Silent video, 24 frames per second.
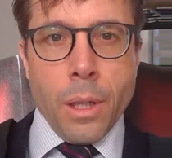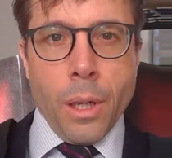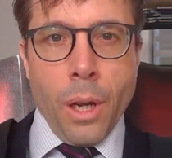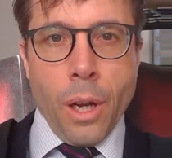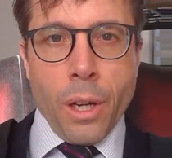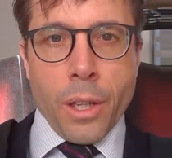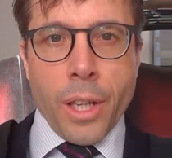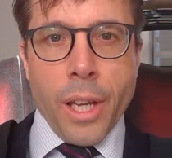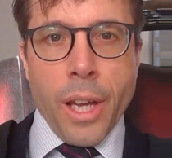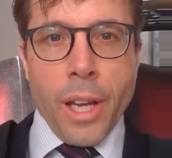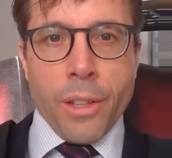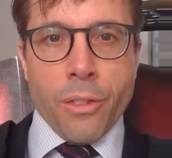
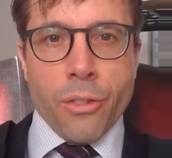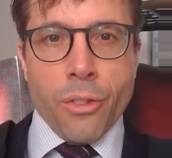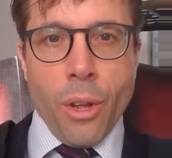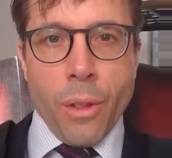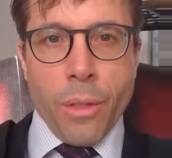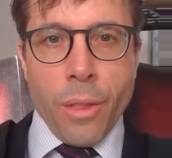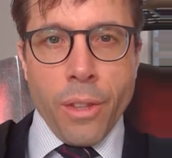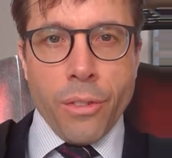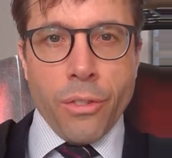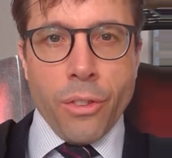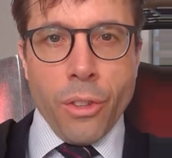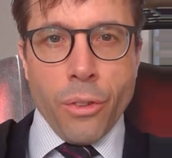Okay, so
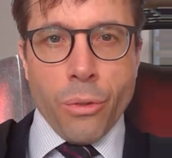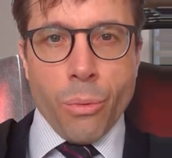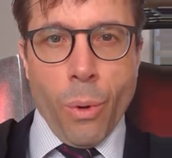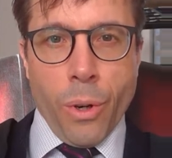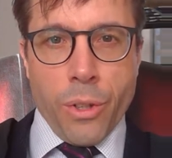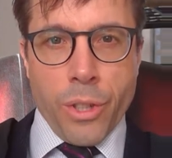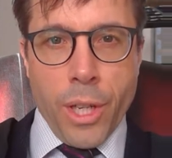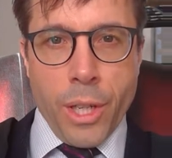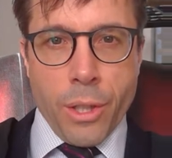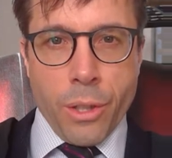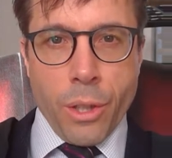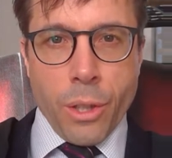this is
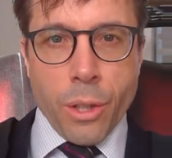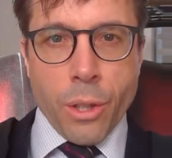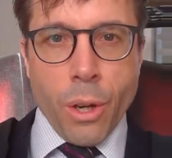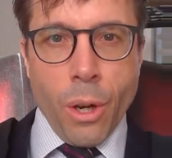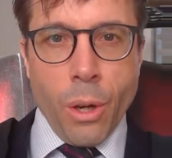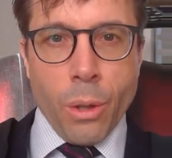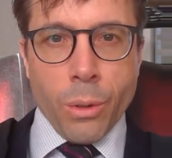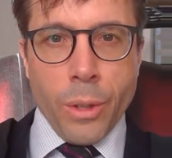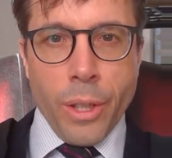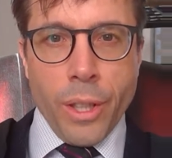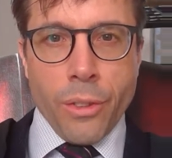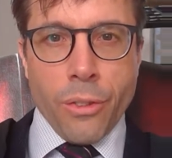what our new
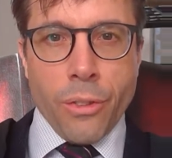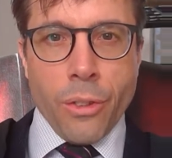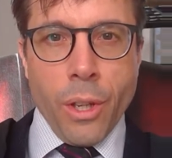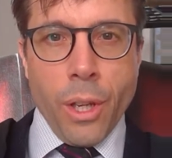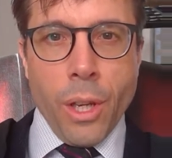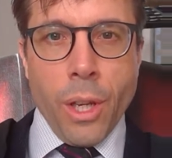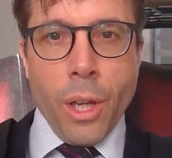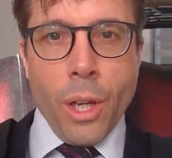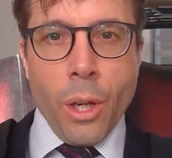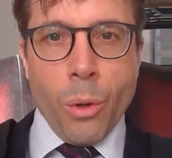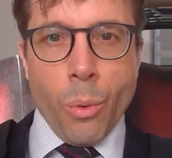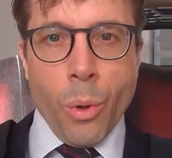goal is.
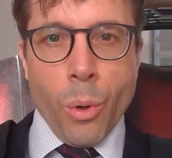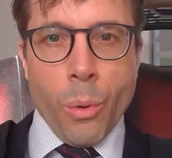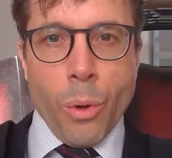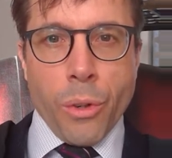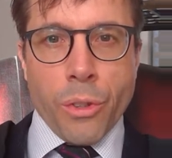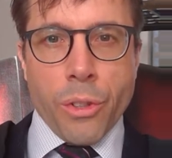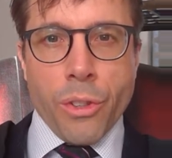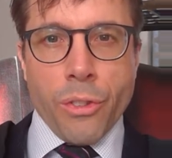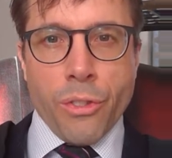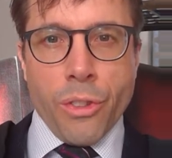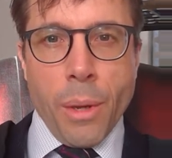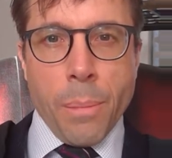We want
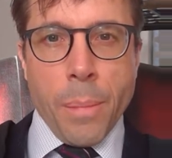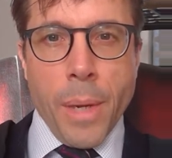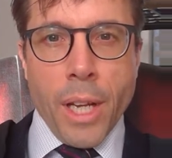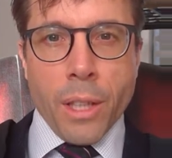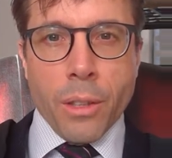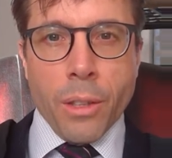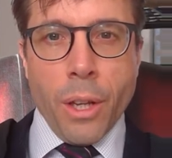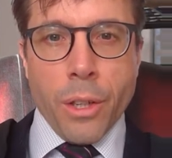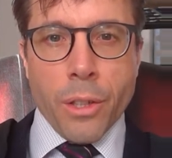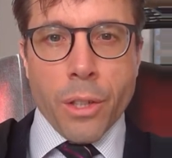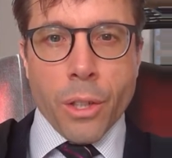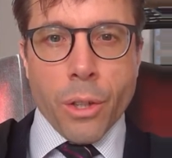to somehow
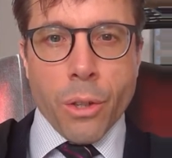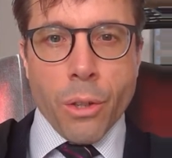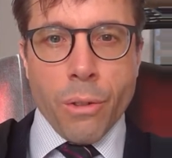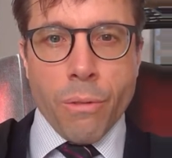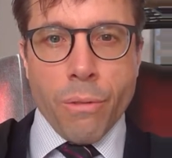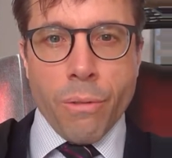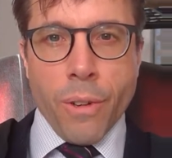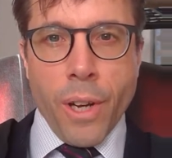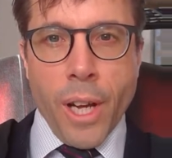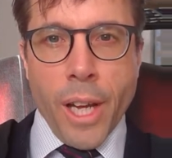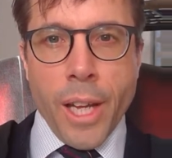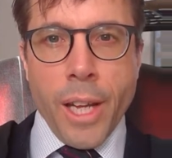learn a good
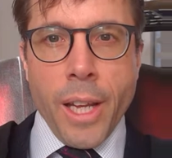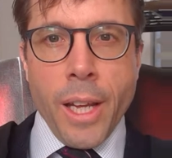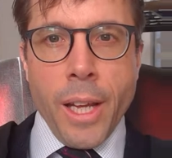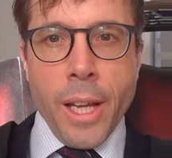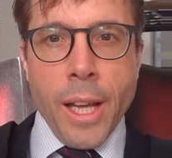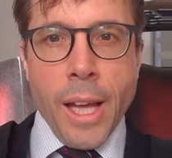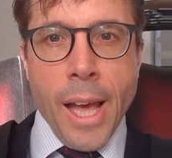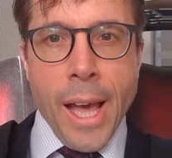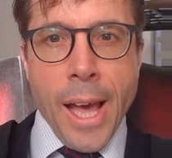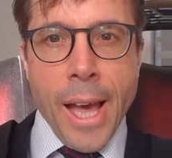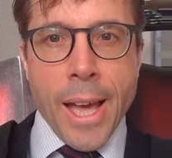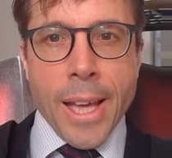phi,
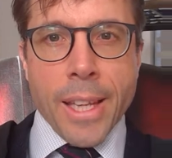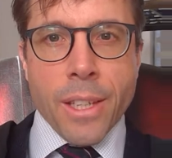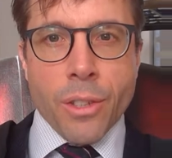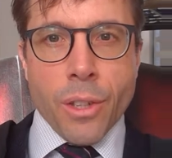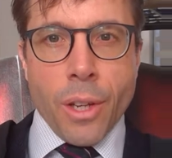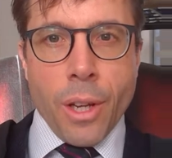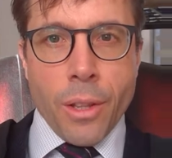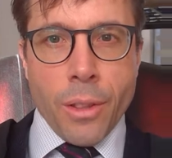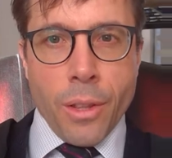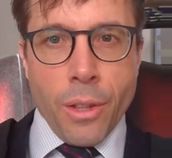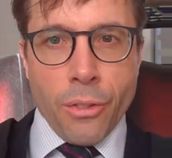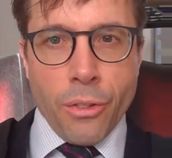and
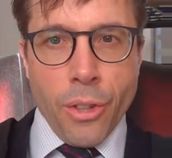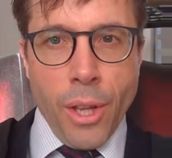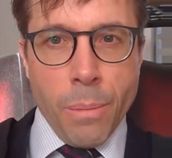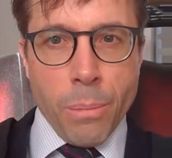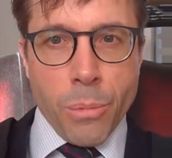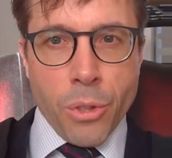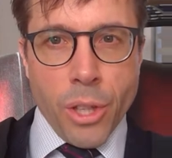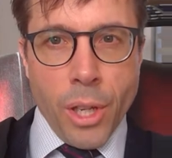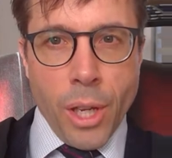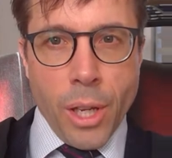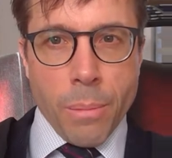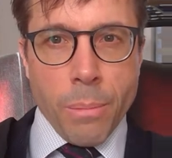at the same
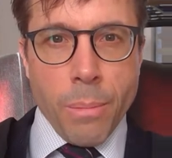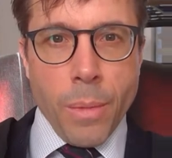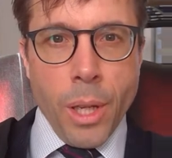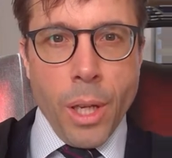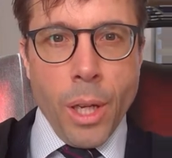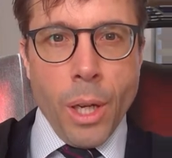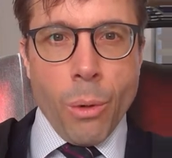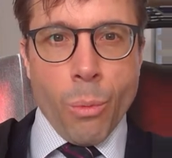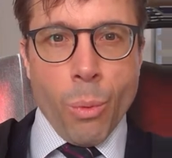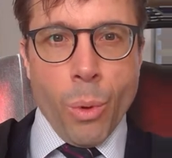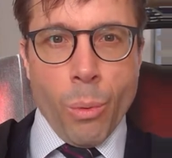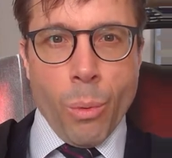time,
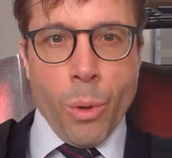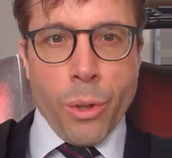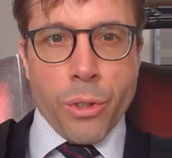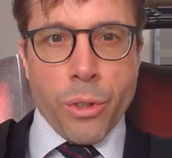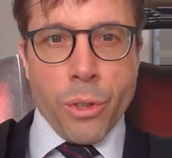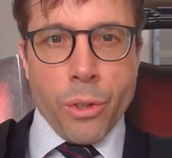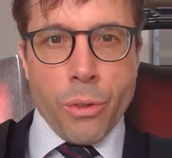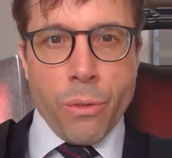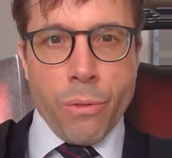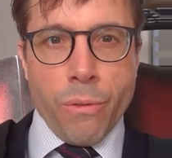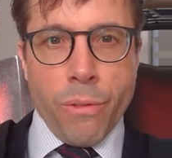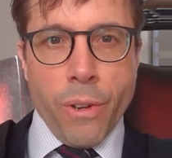we want to
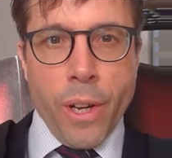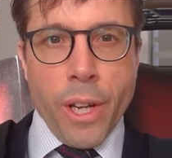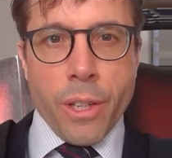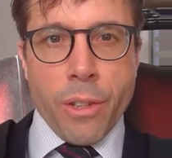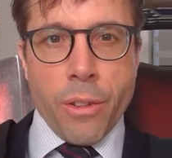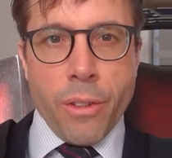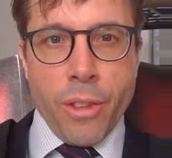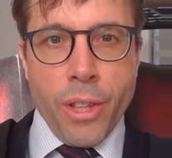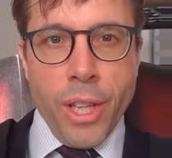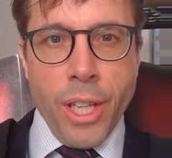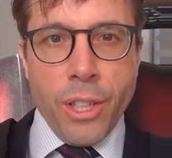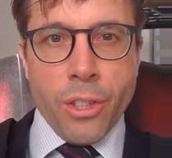find
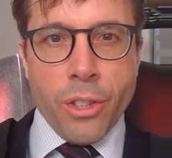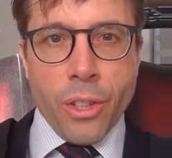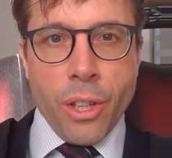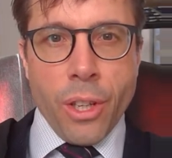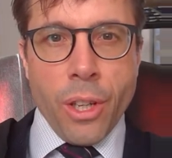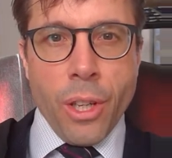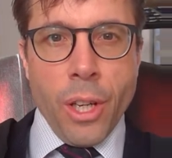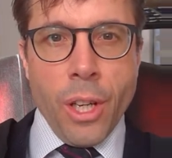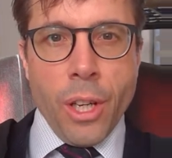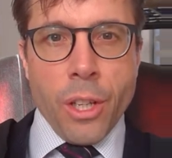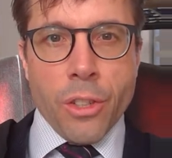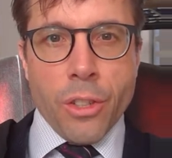theta
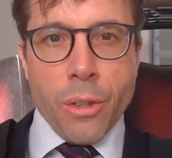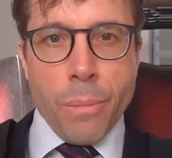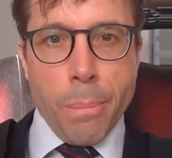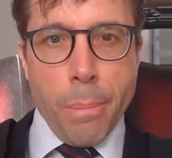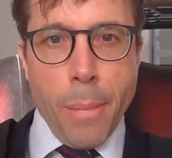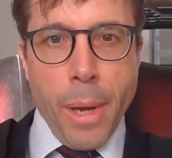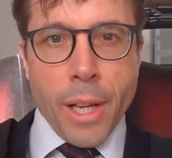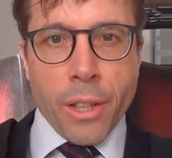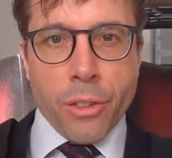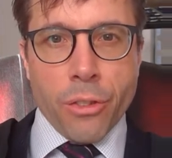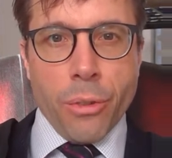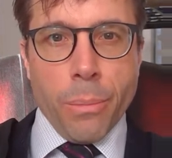to
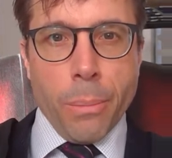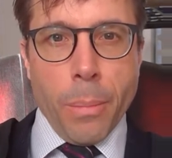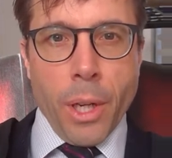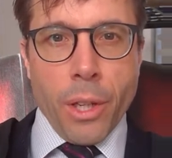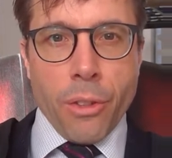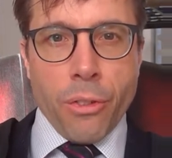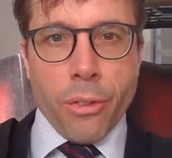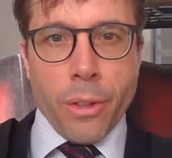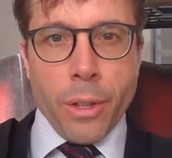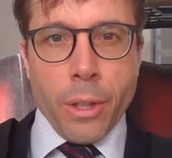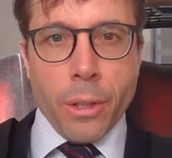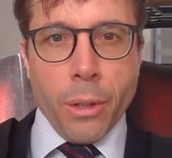
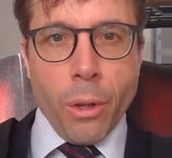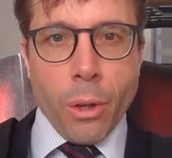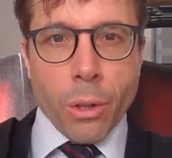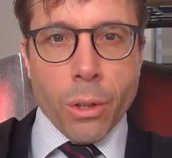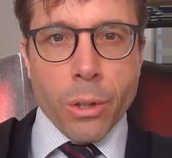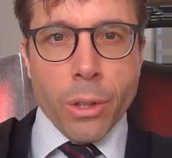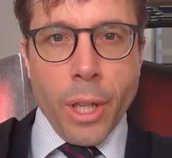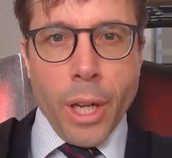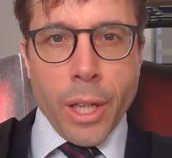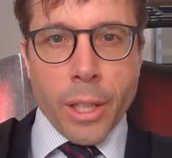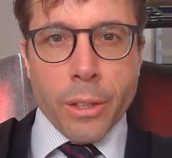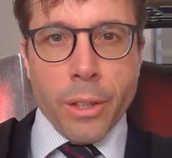maximize the log
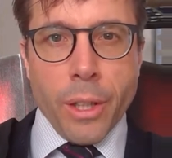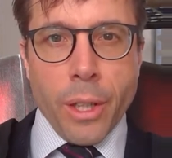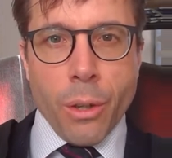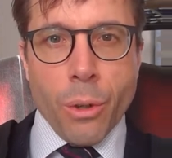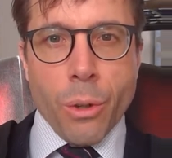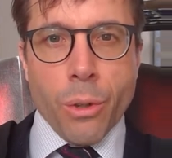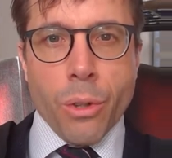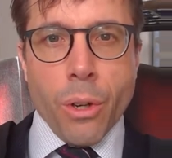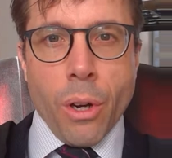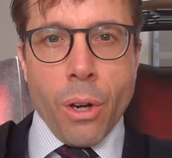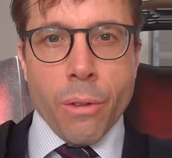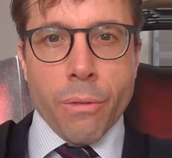
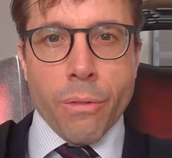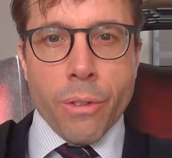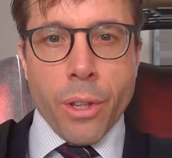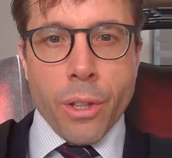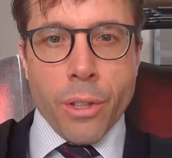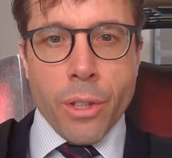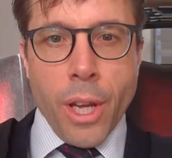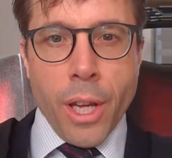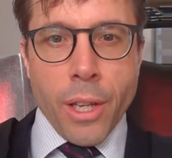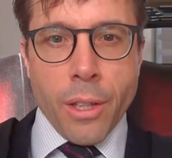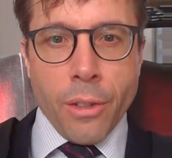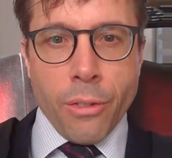likelihood of the
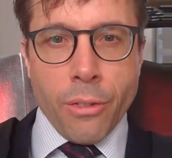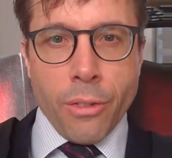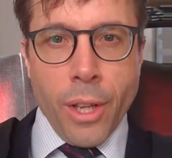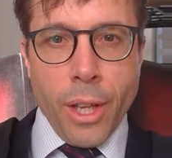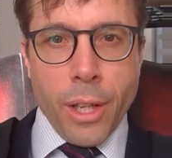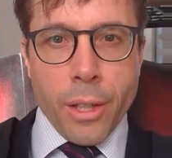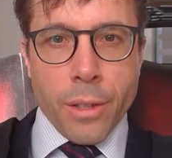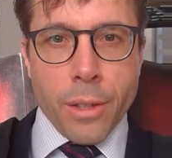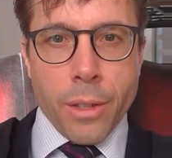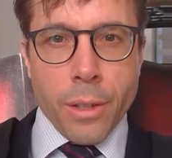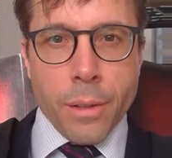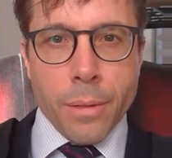data
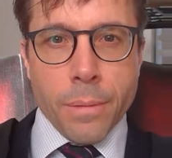set.